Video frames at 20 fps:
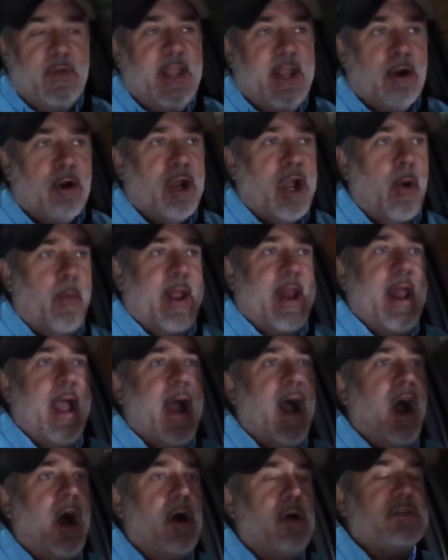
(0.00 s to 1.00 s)
here going
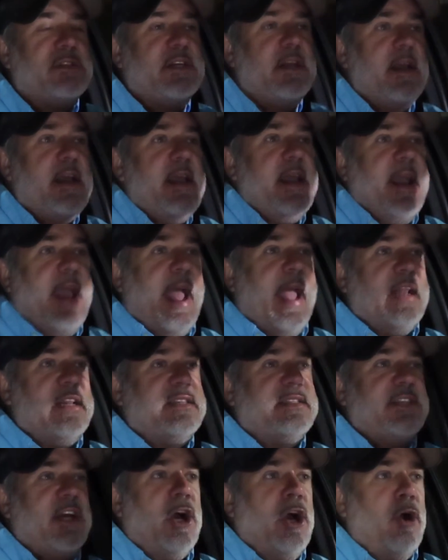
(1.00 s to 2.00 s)
out.
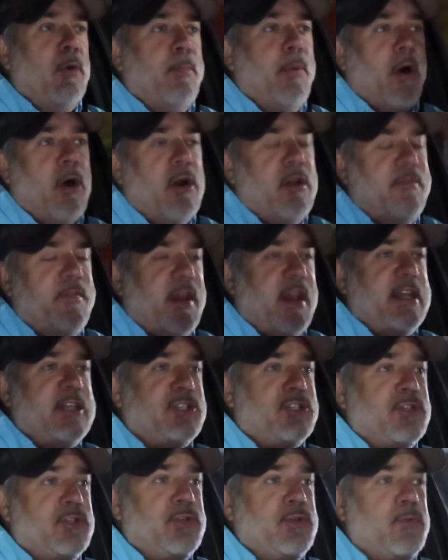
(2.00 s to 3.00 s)
And so part of it
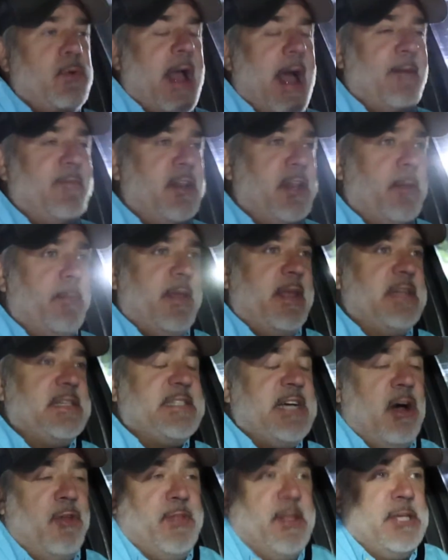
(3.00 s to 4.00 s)
is you having to be
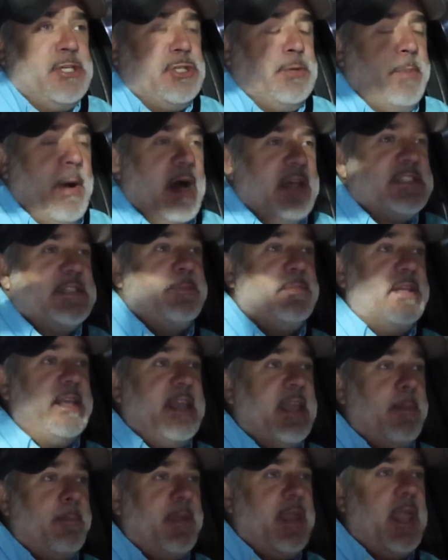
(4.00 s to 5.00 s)
as healthy as you possibly
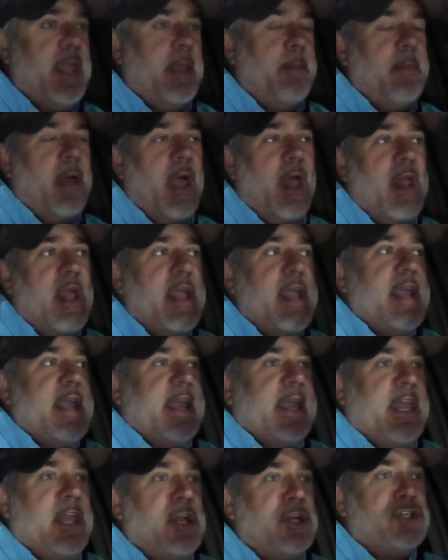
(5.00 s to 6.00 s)
can be. But
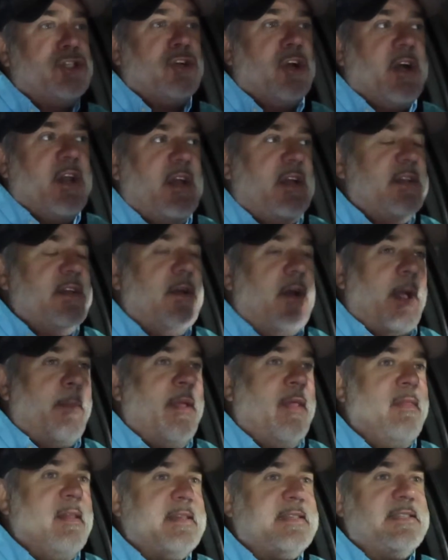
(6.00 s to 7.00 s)
he goes, you're gonna, I
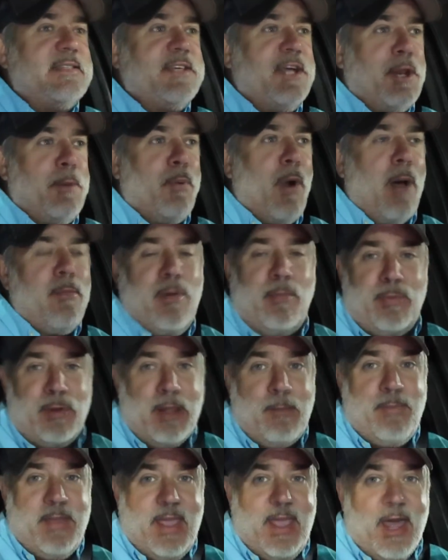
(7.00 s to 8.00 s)
mean, this is gonna
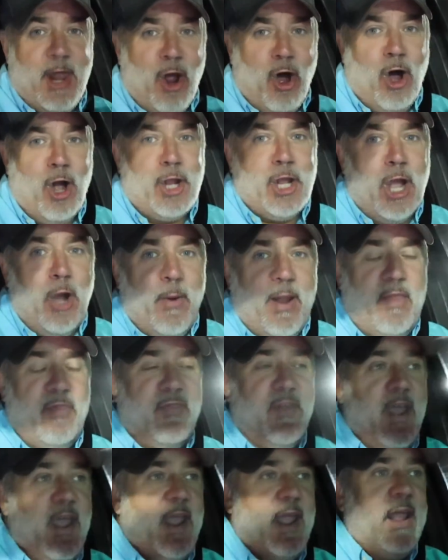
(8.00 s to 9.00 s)
probably be an
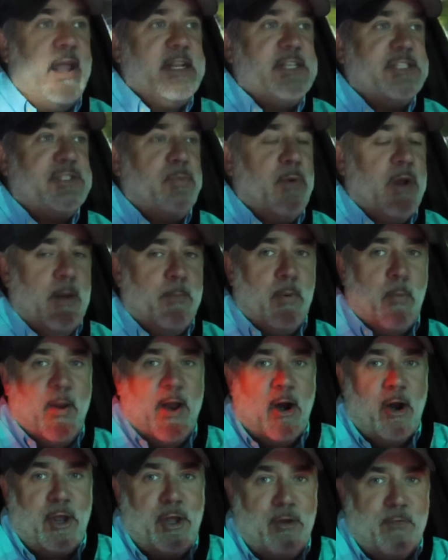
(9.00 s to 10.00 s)
ongoing thing. I just wanna
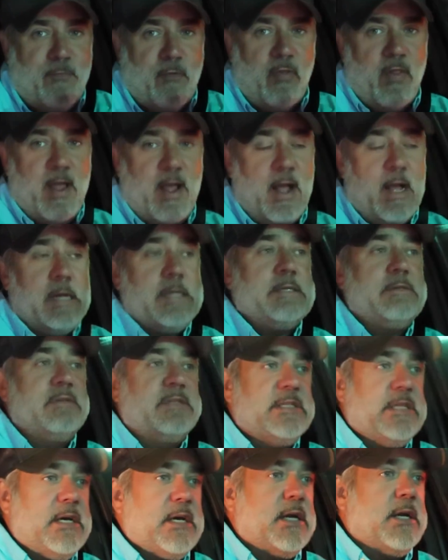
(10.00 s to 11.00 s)
prepare you for that. And I
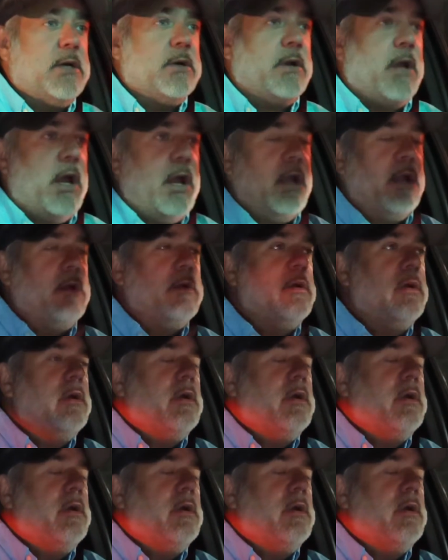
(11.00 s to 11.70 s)
was like, okay.